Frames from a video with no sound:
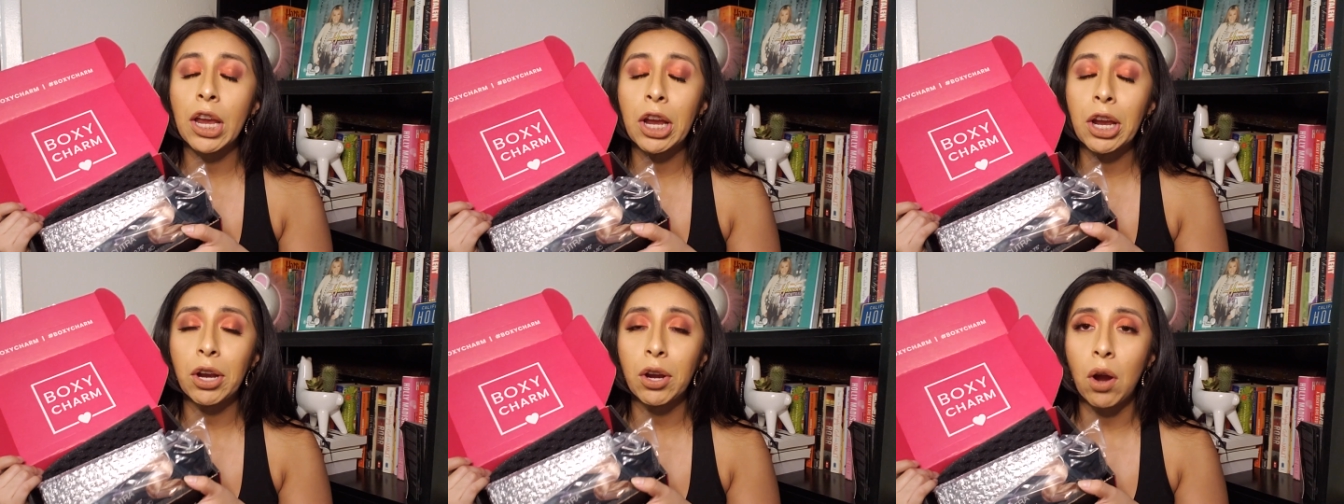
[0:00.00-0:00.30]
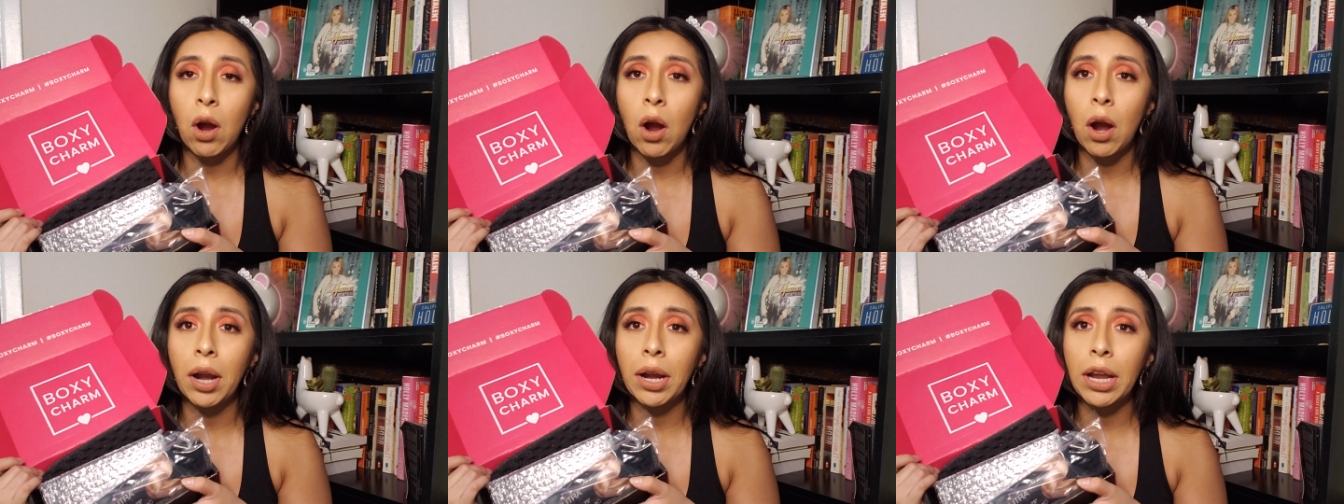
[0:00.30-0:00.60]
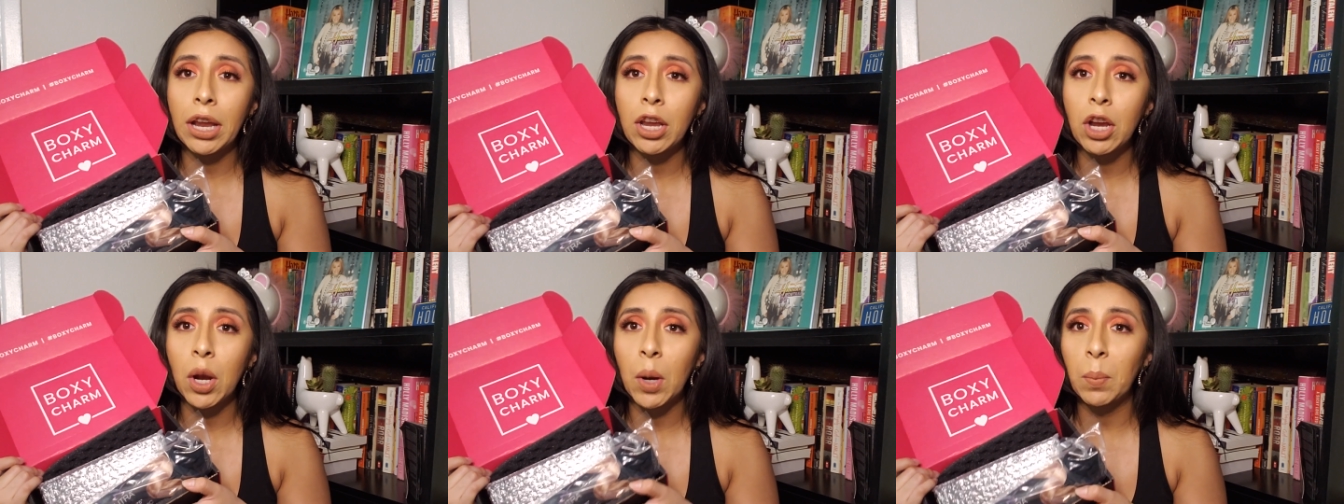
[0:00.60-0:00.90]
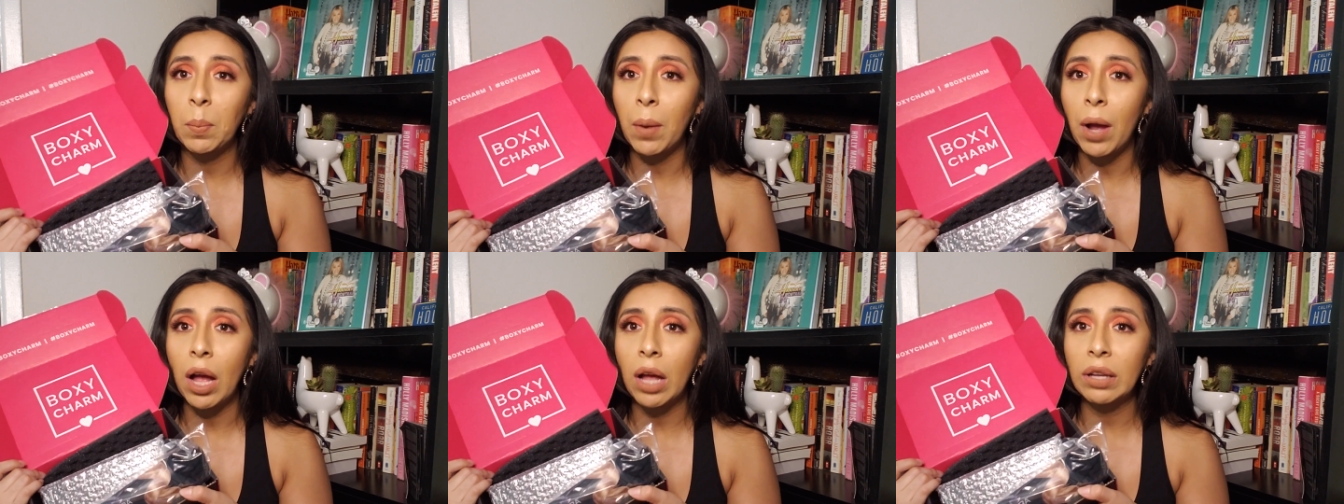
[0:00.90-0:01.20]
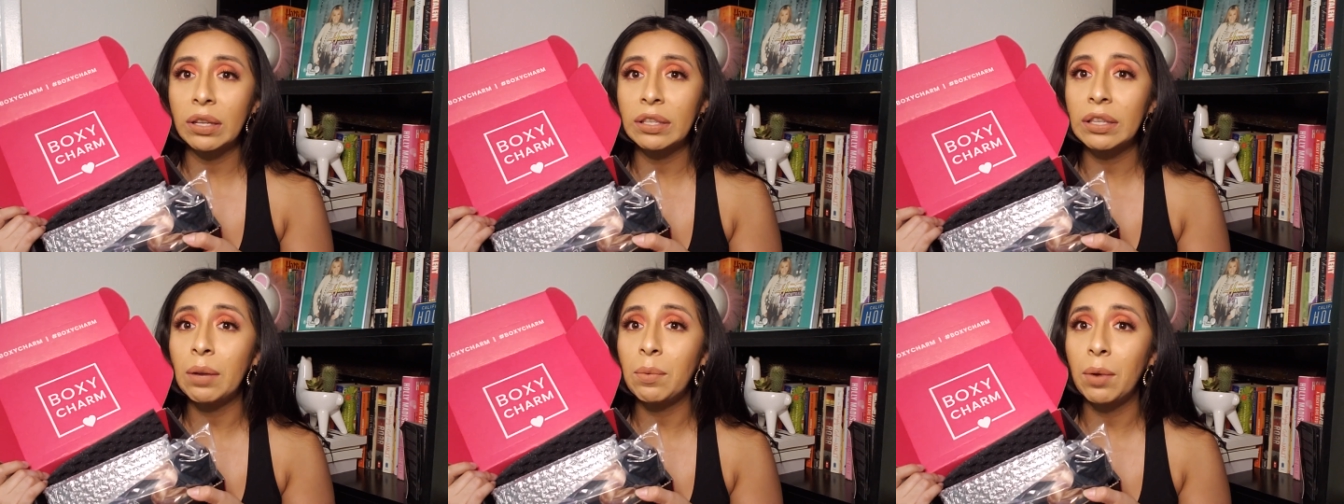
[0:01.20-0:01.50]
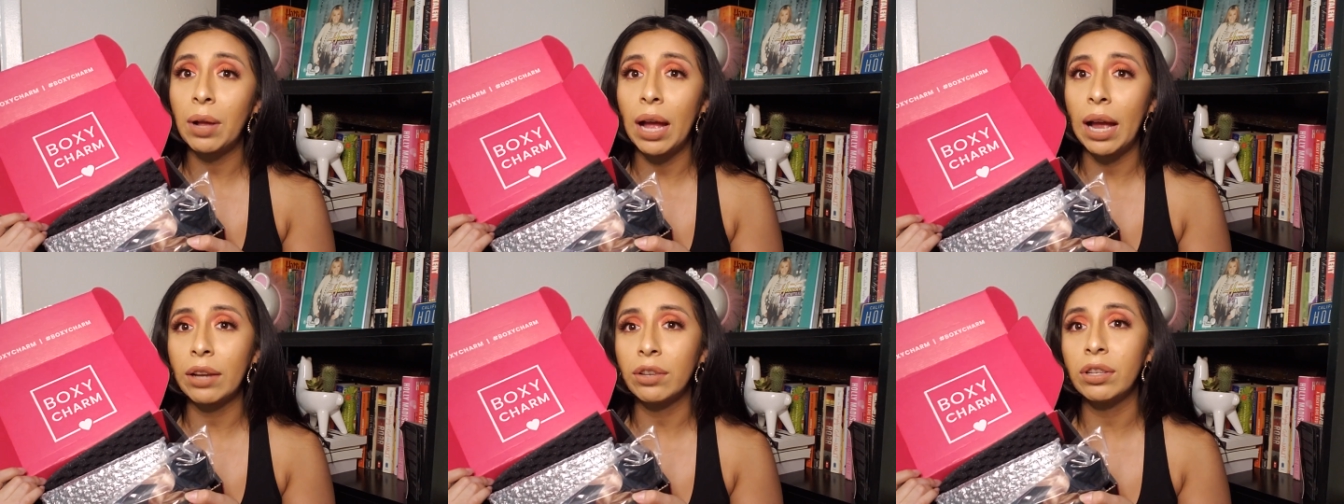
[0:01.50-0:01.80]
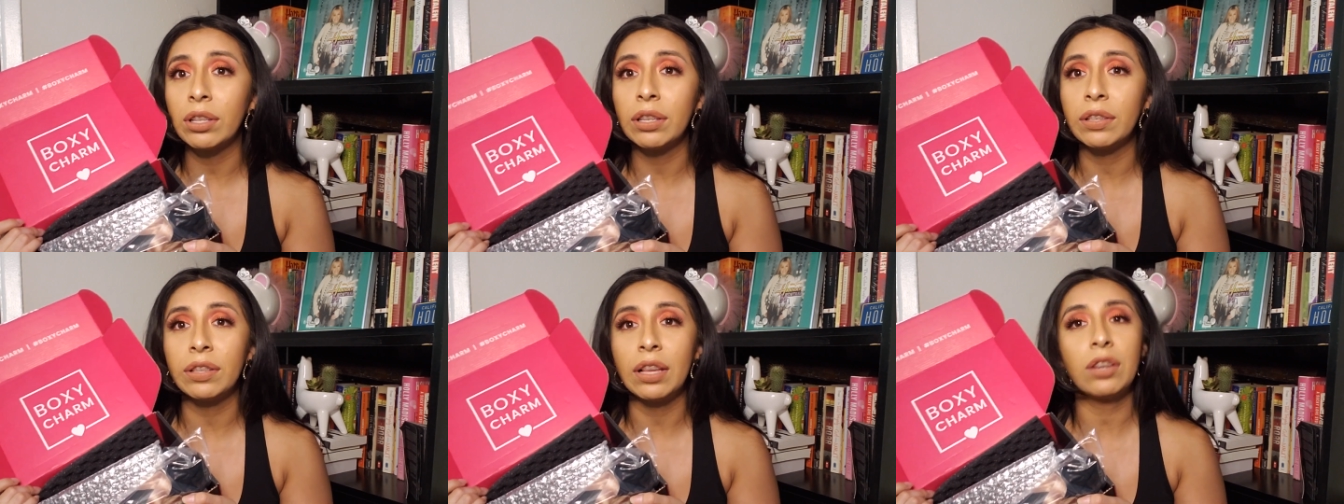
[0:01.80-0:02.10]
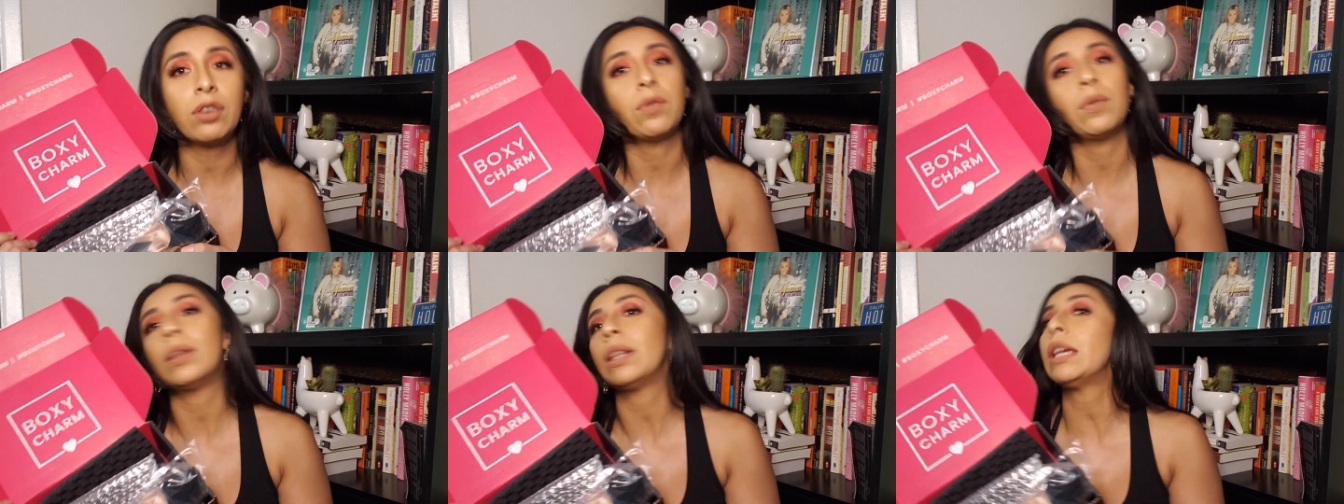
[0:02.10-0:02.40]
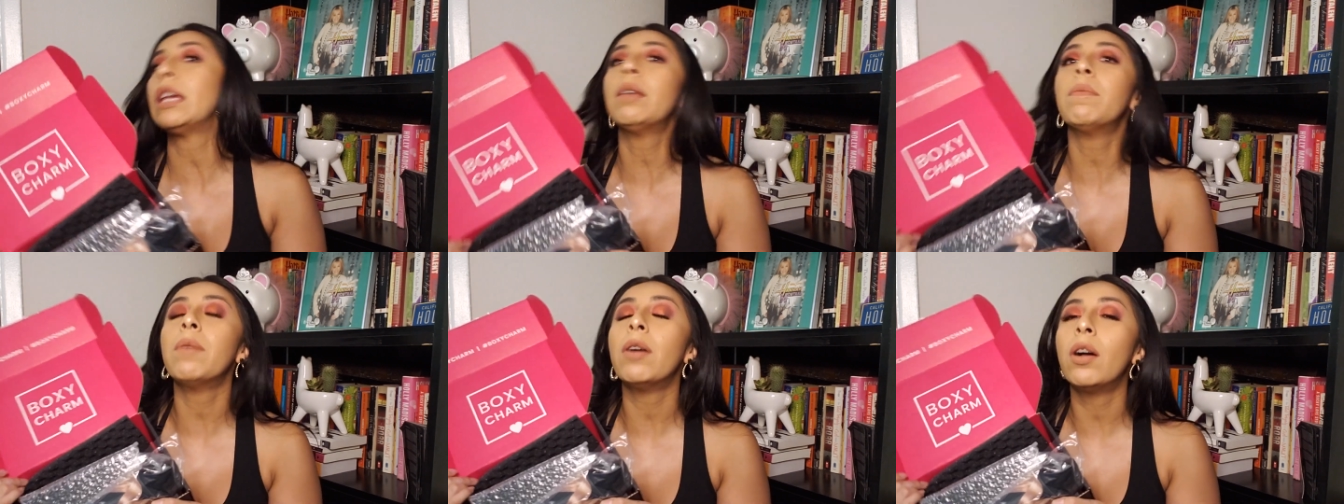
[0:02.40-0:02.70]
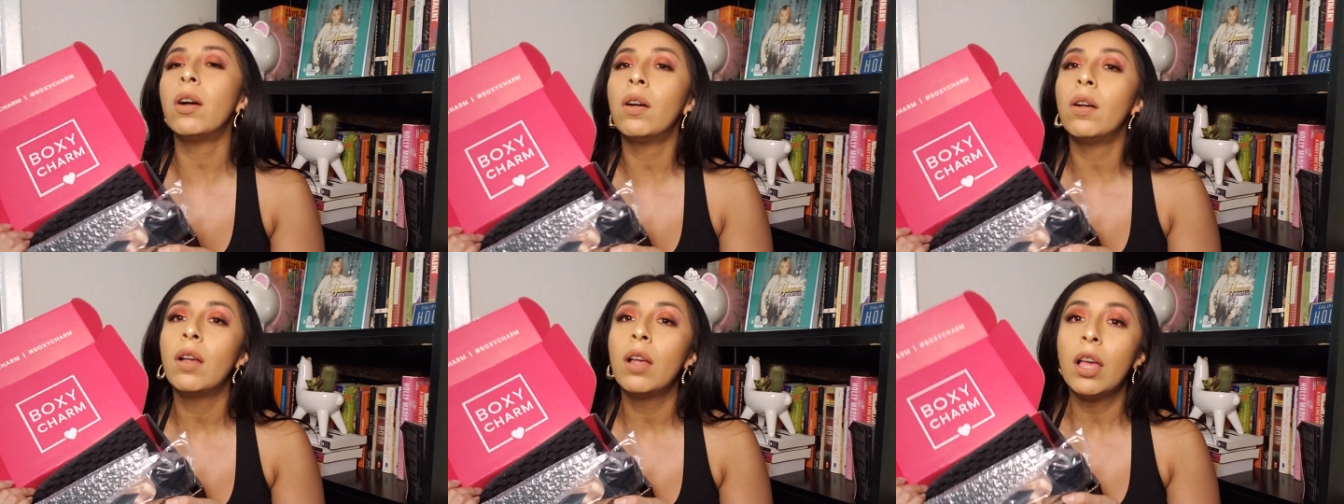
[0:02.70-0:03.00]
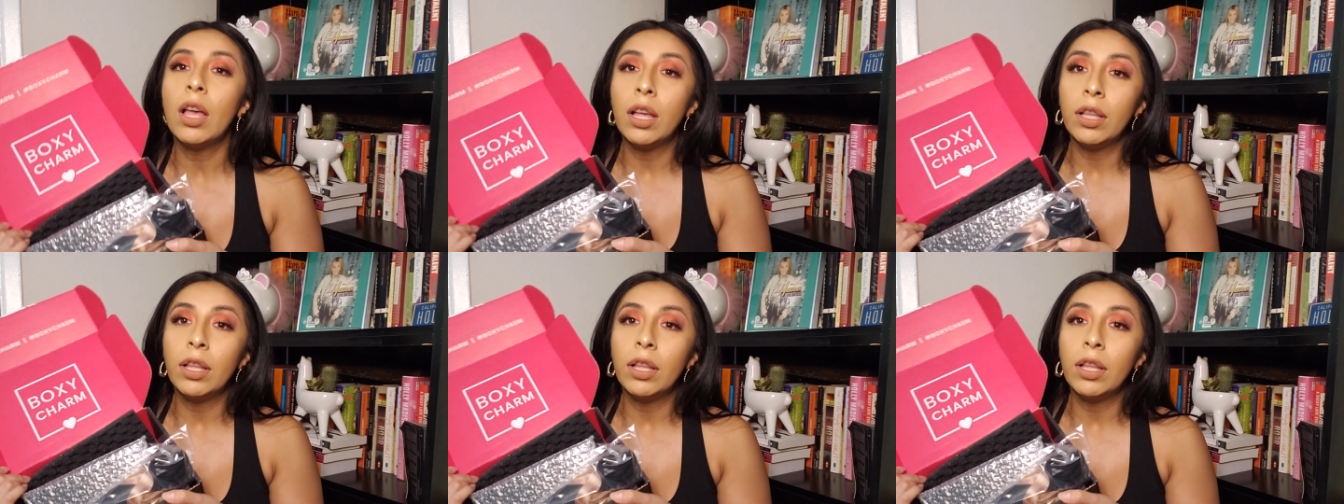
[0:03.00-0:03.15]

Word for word: your card in your box, they will actually send you an email